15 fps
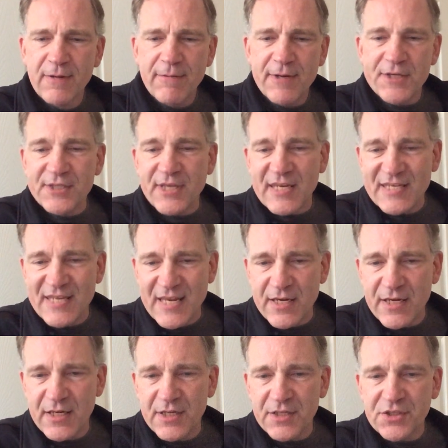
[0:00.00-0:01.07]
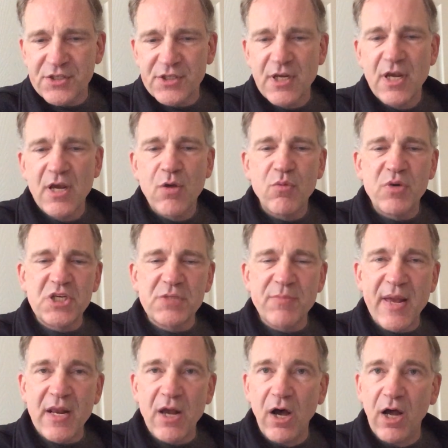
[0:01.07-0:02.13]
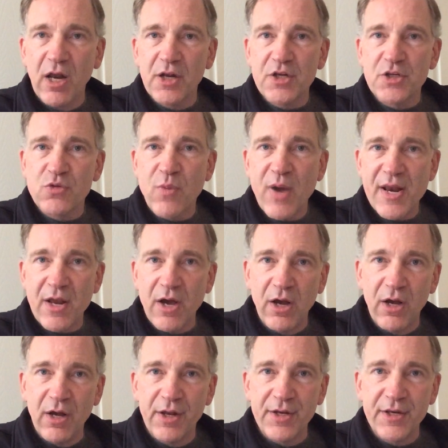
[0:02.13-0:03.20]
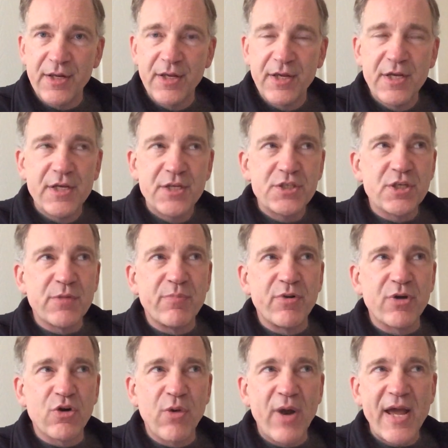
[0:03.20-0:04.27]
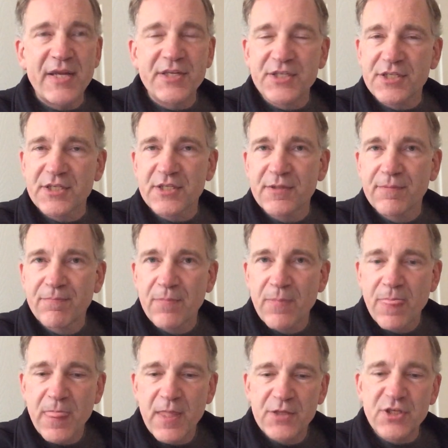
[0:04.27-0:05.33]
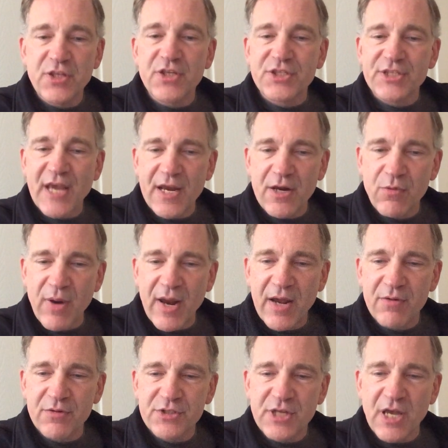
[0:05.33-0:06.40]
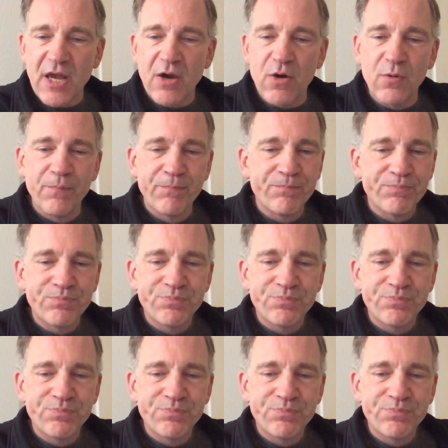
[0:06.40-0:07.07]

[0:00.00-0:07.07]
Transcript: which they didn't, which meant Holland went on to progress to the second round. So